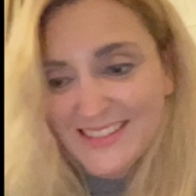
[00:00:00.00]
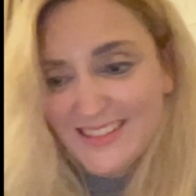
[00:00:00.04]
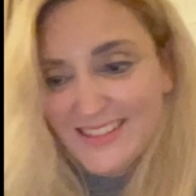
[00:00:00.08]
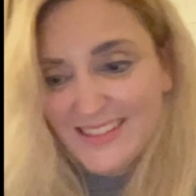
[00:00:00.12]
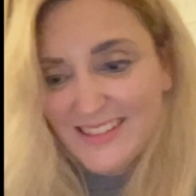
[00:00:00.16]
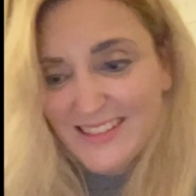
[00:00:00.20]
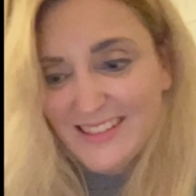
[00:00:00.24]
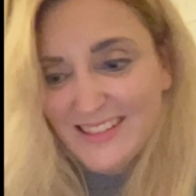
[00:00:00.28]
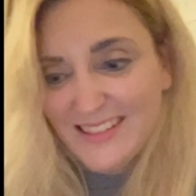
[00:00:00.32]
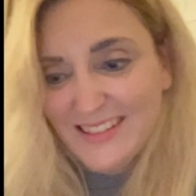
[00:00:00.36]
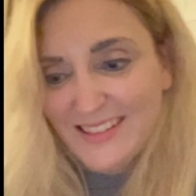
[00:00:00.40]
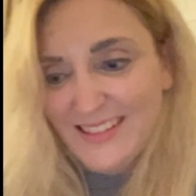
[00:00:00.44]

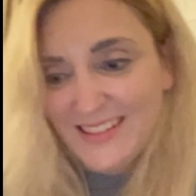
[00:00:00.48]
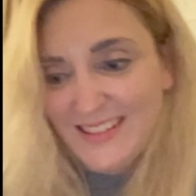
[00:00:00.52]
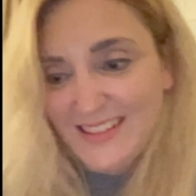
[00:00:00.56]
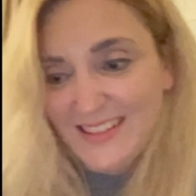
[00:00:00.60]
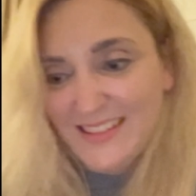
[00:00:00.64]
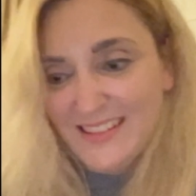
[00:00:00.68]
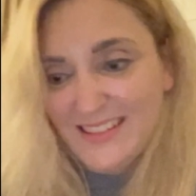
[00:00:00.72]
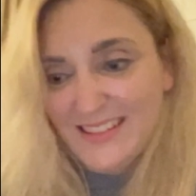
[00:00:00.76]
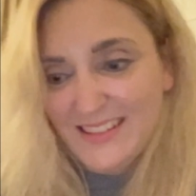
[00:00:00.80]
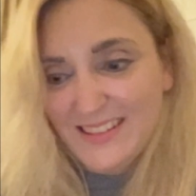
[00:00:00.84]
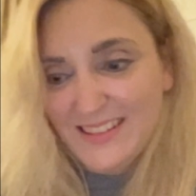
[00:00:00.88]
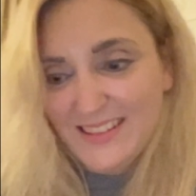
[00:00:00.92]

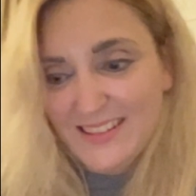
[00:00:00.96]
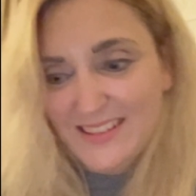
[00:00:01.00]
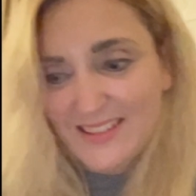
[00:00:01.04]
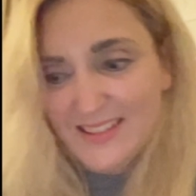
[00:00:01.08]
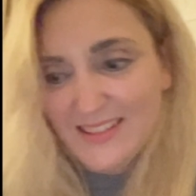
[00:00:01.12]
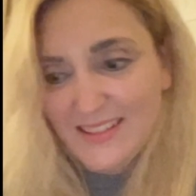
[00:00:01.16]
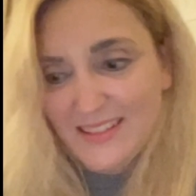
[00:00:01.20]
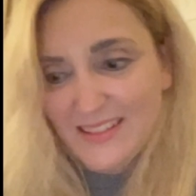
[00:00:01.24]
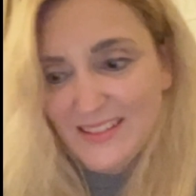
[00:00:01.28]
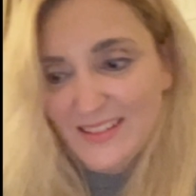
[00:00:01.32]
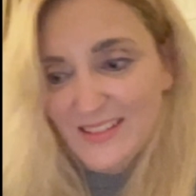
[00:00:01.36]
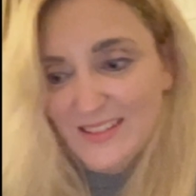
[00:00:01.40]

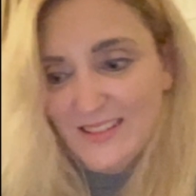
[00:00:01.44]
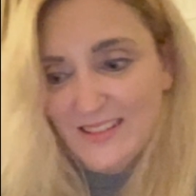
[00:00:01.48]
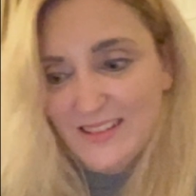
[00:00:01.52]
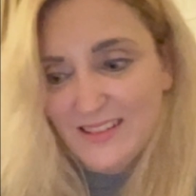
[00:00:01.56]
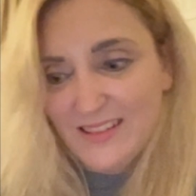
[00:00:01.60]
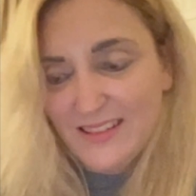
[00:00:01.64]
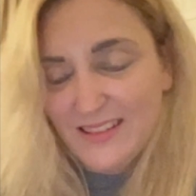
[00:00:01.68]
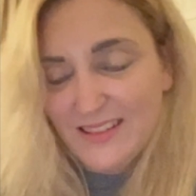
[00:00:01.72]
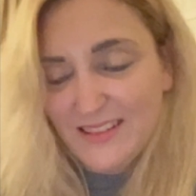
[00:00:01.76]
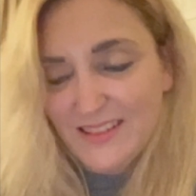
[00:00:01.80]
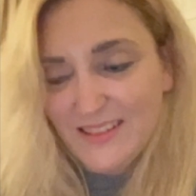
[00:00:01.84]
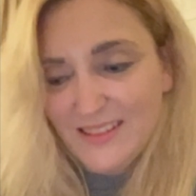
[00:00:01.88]

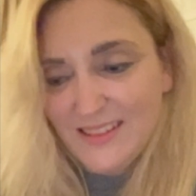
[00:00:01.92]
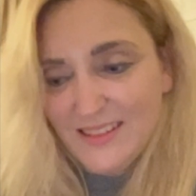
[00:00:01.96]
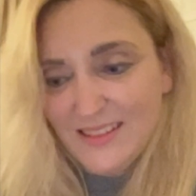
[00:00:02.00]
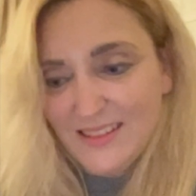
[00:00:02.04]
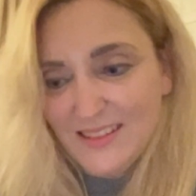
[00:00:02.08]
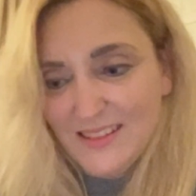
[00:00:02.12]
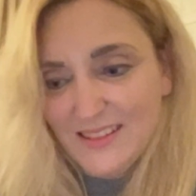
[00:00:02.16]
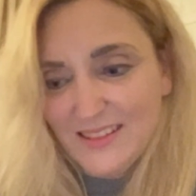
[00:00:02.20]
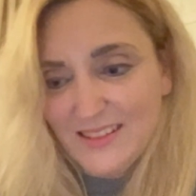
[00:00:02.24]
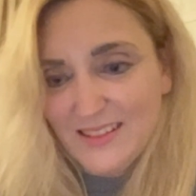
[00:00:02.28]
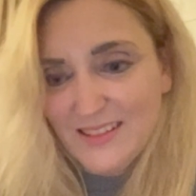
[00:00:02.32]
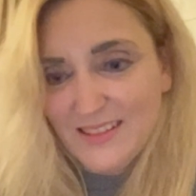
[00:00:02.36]

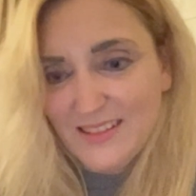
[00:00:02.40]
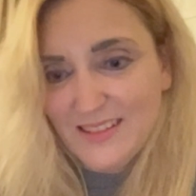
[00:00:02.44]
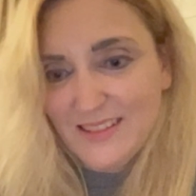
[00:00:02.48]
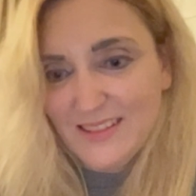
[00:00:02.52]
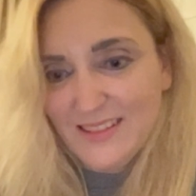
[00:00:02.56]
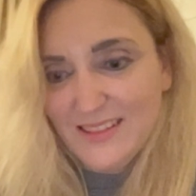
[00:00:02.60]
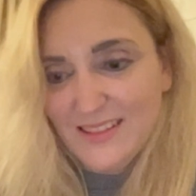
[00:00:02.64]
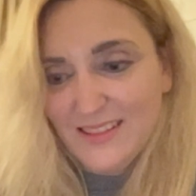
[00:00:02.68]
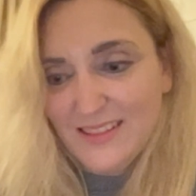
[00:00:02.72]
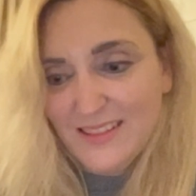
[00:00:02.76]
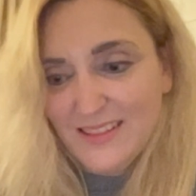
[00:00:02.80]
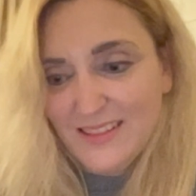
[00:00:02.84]

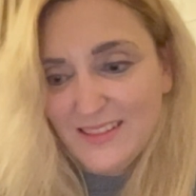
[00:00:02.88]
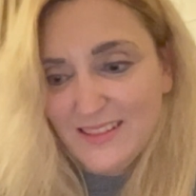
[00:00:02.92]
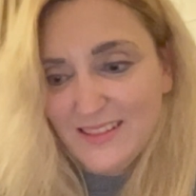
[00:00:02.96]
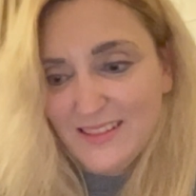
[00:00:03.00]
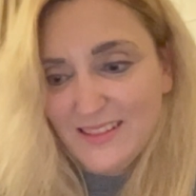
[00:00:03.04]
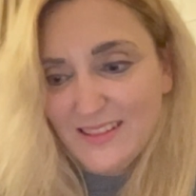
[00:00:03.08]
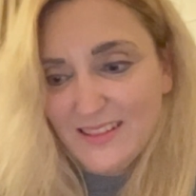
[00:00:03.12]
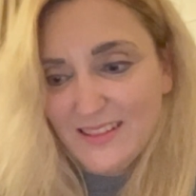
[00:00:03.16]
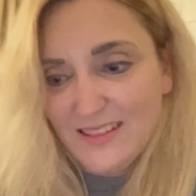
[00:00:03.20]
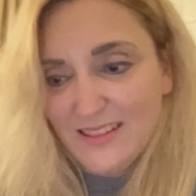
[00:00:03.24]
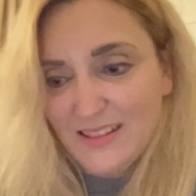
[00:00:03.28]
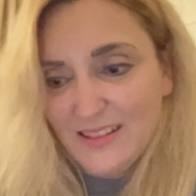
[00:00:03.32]

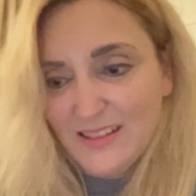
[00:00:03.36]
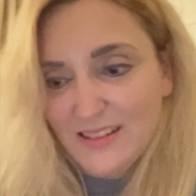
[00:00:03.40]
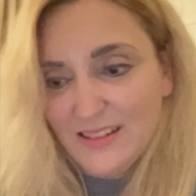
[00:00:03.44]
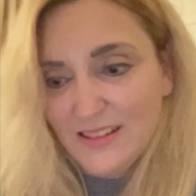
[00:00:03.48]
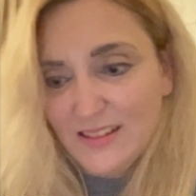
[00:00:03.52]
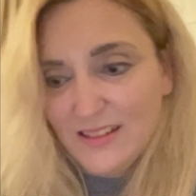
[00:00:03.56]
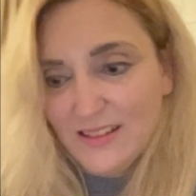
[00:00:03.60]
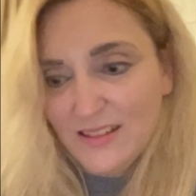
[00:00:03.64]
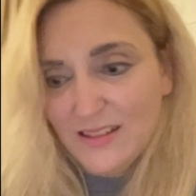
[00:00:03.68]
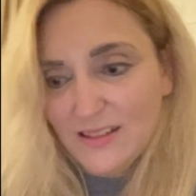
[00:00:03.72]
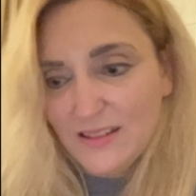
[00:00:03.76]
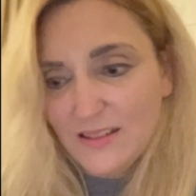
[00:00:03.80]

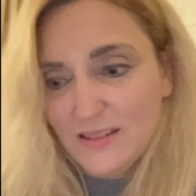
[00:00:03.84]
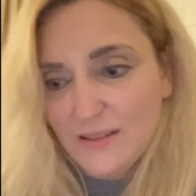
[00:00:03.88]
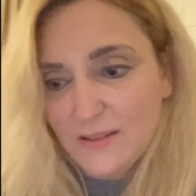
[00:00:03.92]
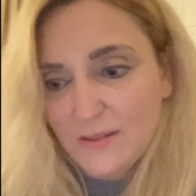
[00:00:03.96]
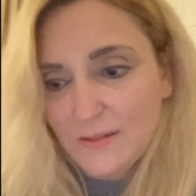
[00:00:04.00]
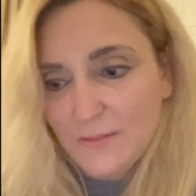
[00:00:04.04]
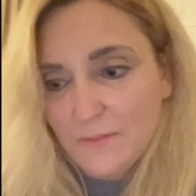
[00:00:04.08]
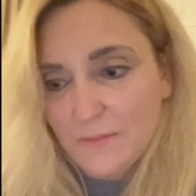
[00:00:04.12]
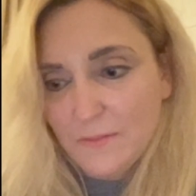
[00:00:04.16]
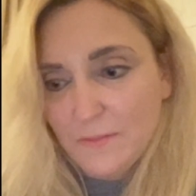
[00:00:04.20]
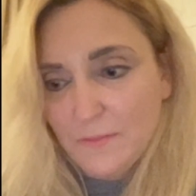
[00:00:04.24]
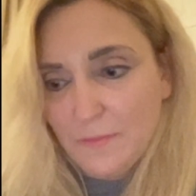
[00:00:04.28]

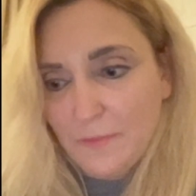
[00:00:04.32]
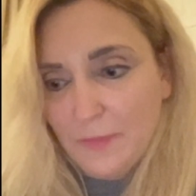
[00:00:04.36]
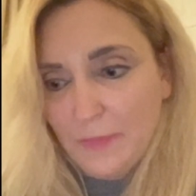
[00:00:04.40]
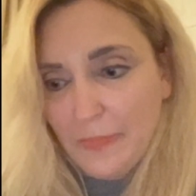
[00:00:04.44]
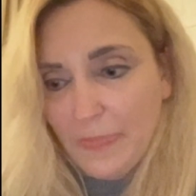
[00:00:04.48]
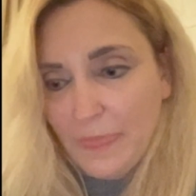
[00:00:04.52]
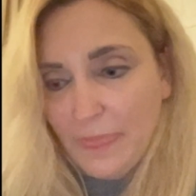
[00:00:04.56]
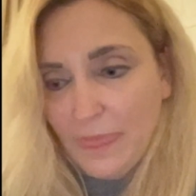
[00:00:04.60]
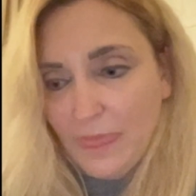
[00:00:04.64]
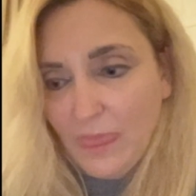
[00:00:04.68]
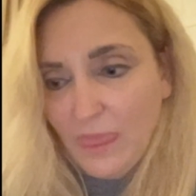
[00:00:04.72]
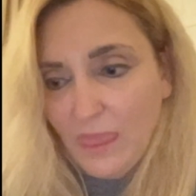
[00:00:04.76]

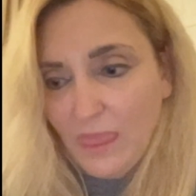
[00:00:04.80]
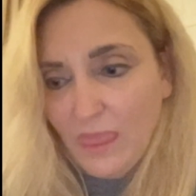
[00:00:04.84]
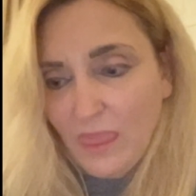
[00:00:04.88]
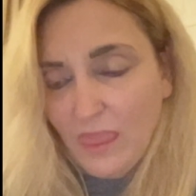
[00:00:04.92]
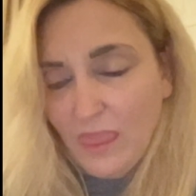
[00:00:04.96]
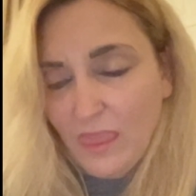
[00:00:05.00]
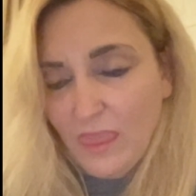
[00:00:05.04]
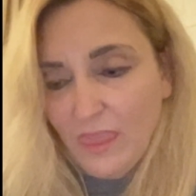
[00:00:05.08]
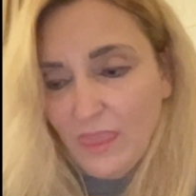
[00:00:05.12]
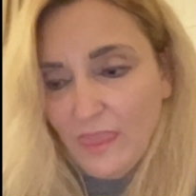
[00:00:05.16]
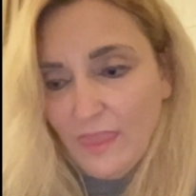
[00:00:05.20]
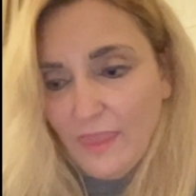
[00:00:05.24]

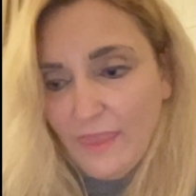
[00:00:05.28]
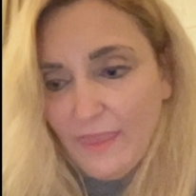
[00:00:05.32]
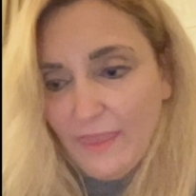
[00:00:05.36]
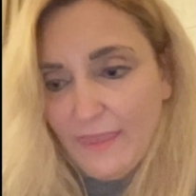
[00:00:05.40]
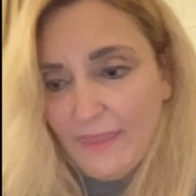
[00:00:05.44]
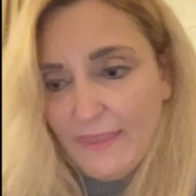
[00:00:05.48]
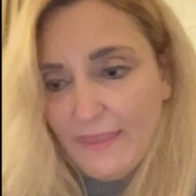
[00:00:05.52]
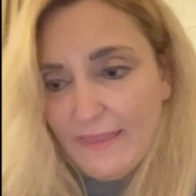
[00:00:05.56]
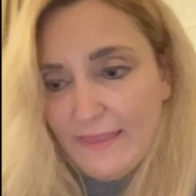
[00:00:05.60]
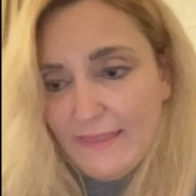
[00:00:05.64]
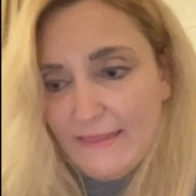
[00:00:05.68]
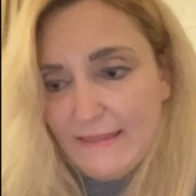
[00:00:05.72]

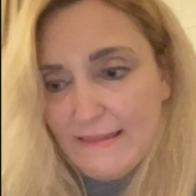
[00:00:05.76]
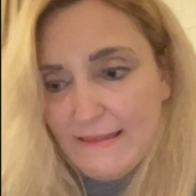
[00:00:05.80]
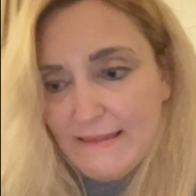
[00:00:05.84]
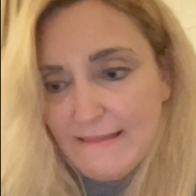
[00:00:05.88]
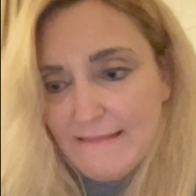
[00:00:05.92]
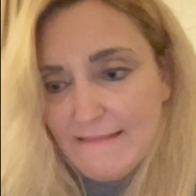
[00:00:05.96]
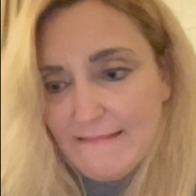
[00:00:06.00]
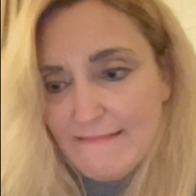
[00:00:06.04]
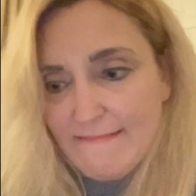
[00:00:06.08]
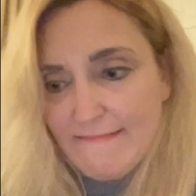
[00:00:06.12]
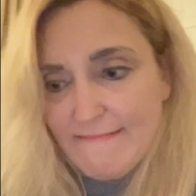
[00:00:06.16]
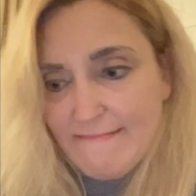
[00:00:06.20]

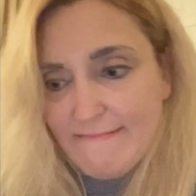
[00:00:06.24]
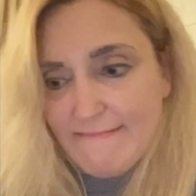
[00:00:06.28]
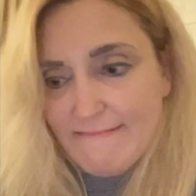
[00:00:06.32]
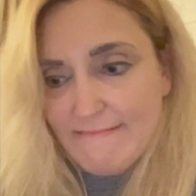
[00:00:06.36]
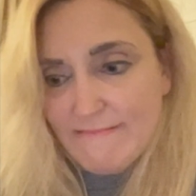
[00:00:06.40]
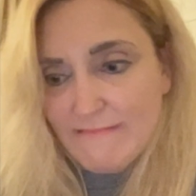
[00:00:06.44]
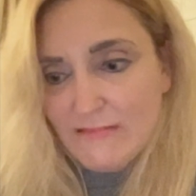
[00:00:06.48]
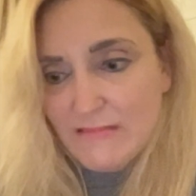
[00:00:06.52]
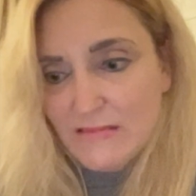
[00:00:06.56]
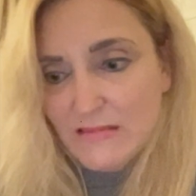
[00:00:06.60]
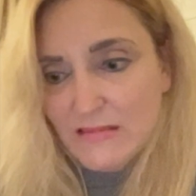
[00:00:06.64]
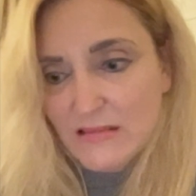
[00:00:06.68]

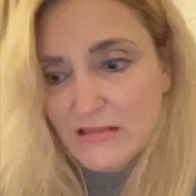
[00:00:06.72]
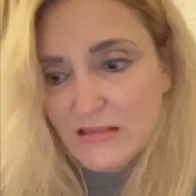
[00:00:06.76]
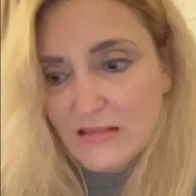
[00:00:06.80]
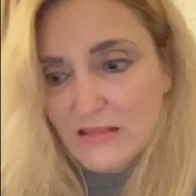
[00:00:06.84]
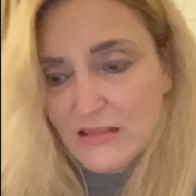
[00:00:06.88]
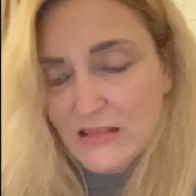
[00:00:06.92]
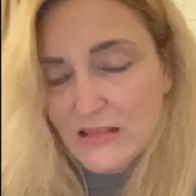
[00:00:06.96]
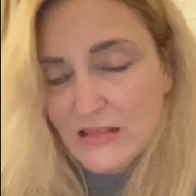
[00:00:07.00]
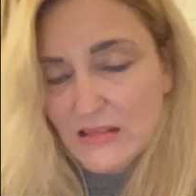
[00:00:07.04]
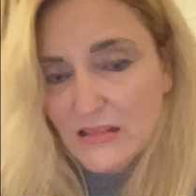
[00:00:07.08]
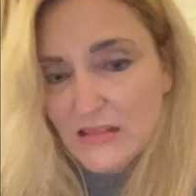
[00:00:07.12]
The person shown says nothing.